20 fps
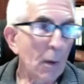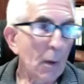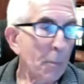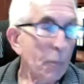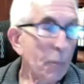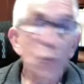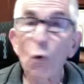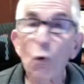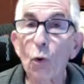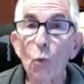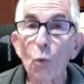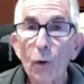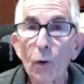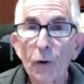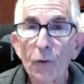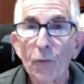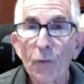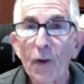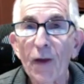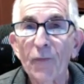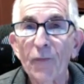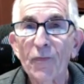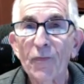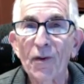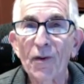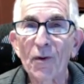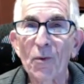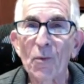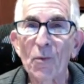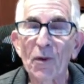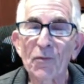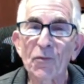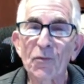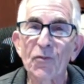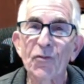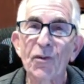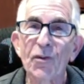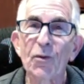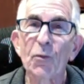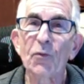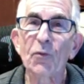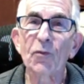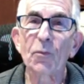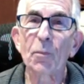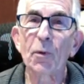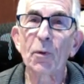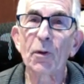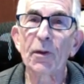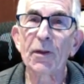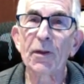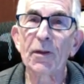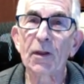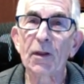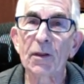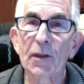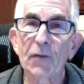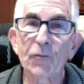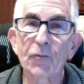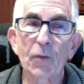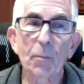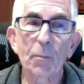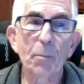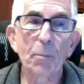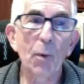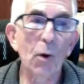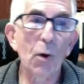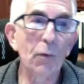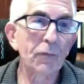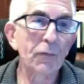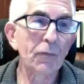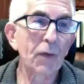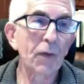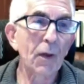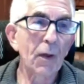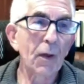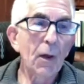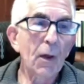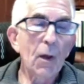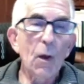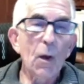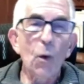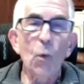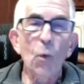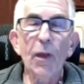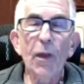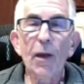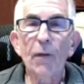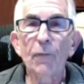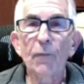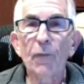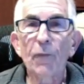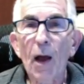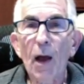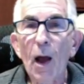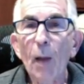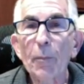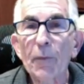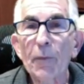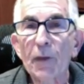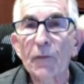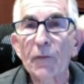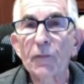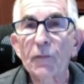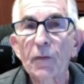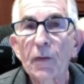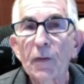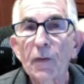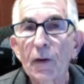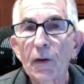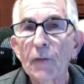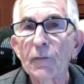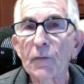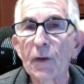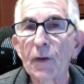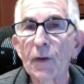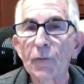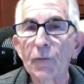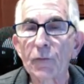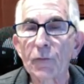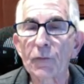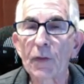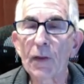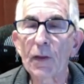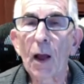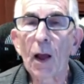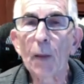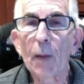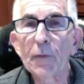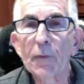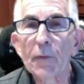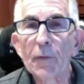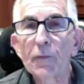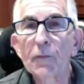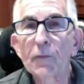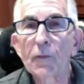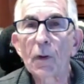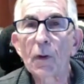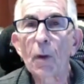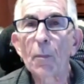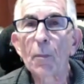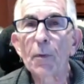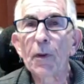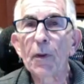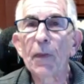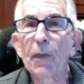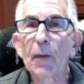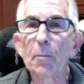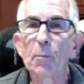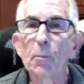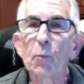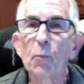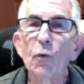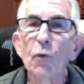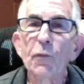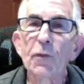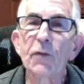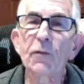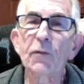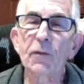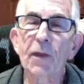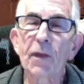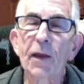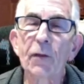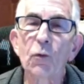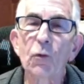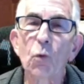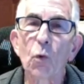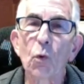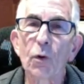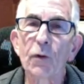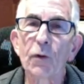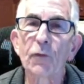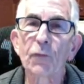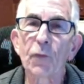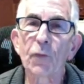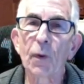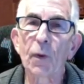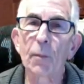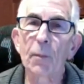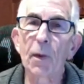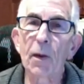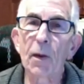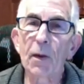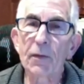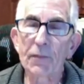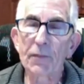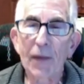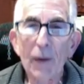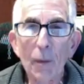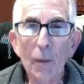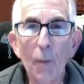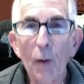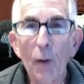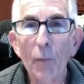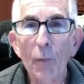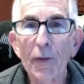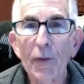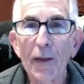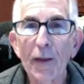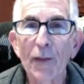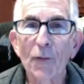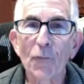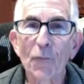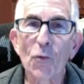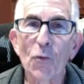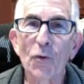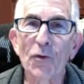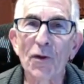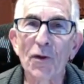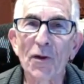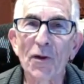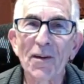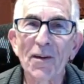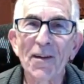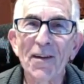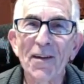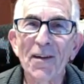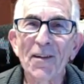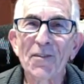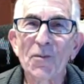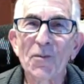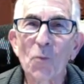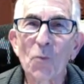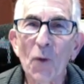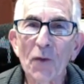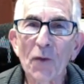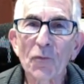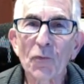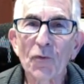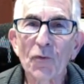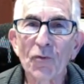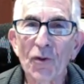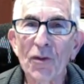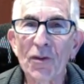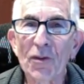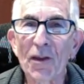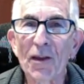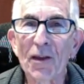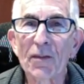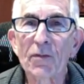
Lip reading: Pure Watercraft here in West Virginia, which is building electric boats. We have Omnis. Now, this is interesting. Omnis is a company that moved its headquarters from Santa Barbara, California, to West Virginia